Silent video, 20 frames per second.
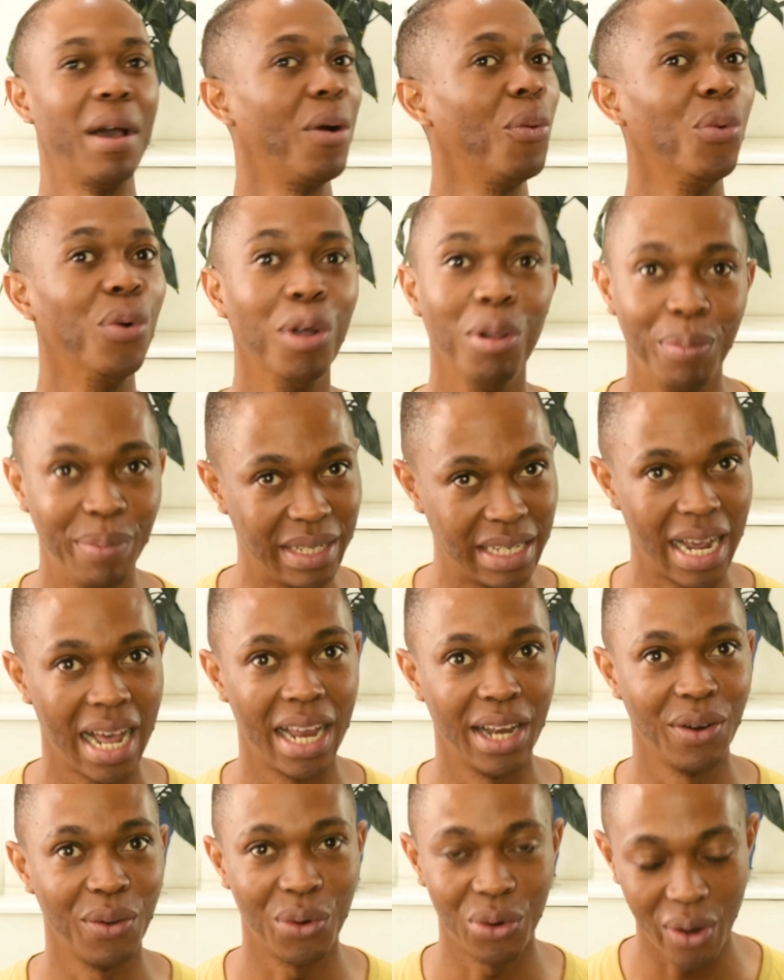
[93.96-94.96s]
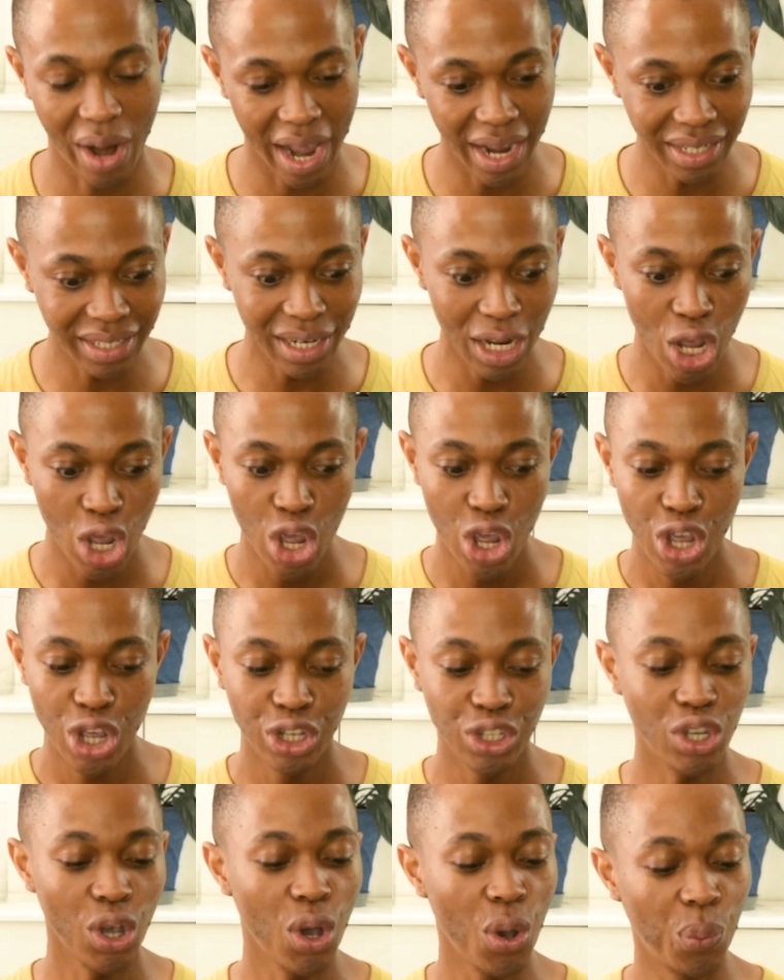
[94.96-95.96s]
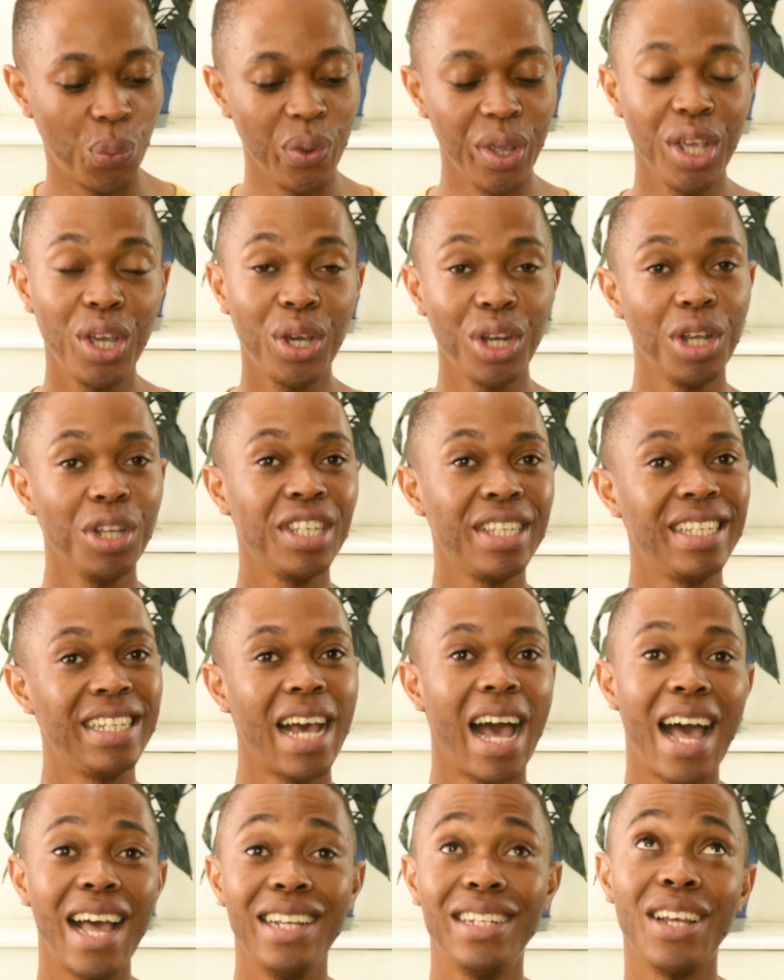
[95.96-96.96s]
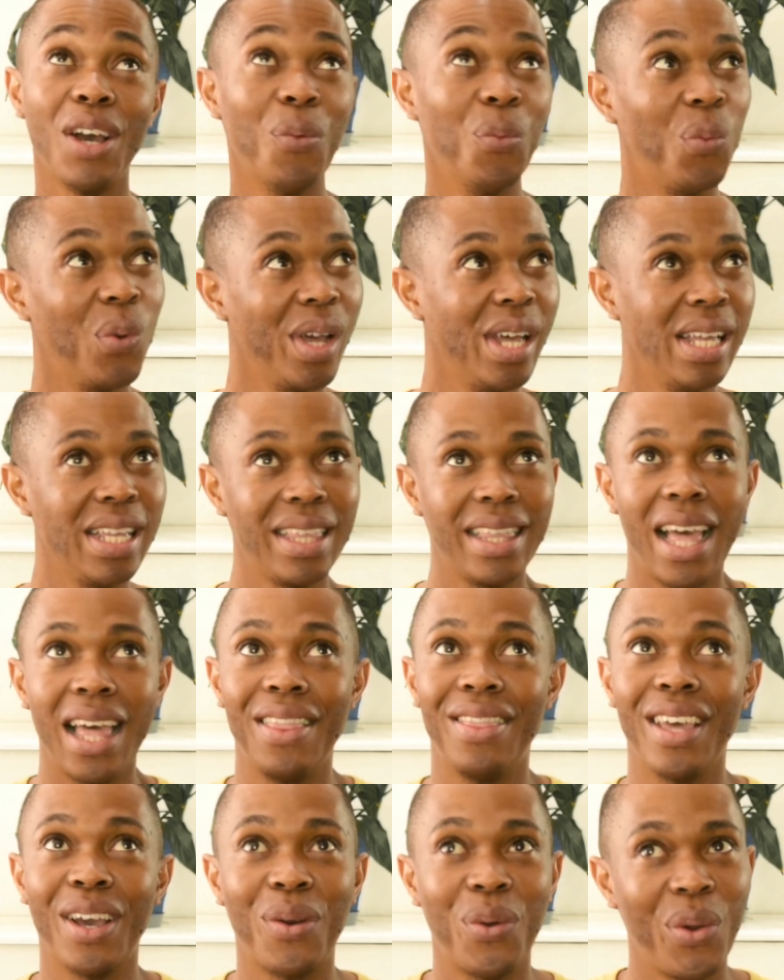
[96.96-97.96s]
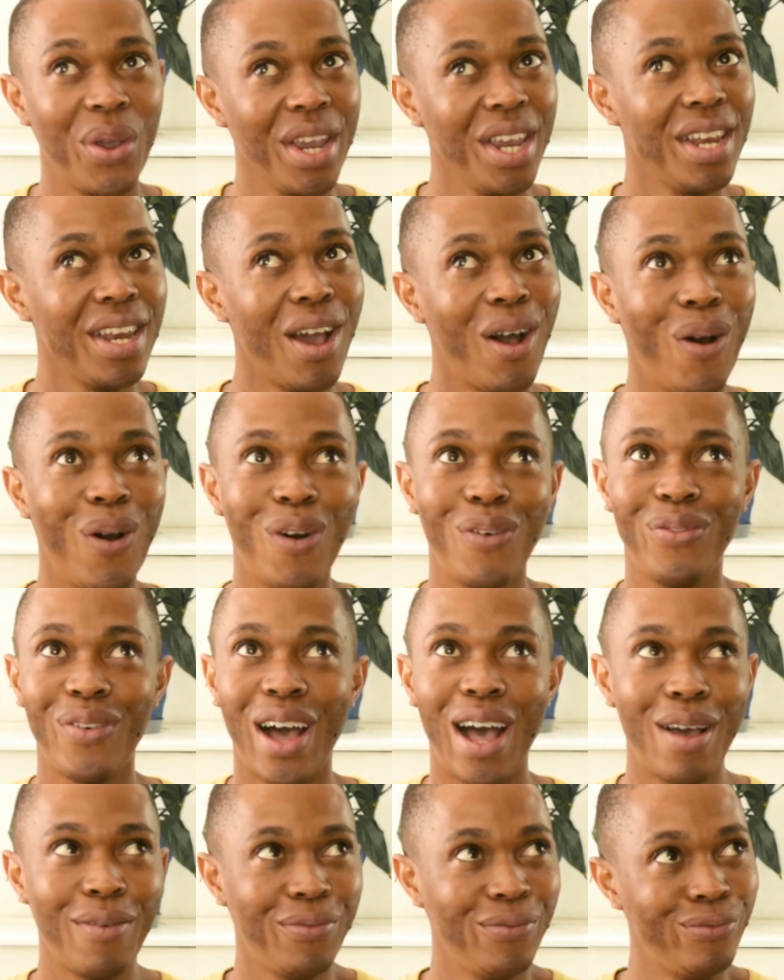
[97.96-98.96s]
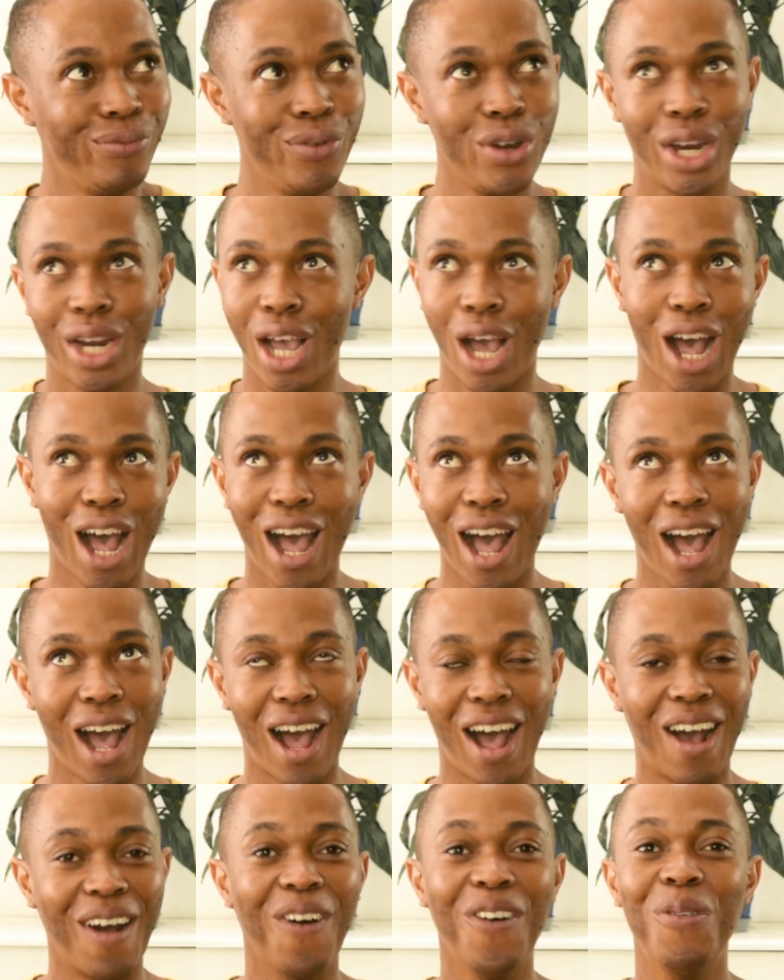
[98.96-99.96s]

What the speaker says: we'll be done, all right? So, we're going to start with the Queen of Africa,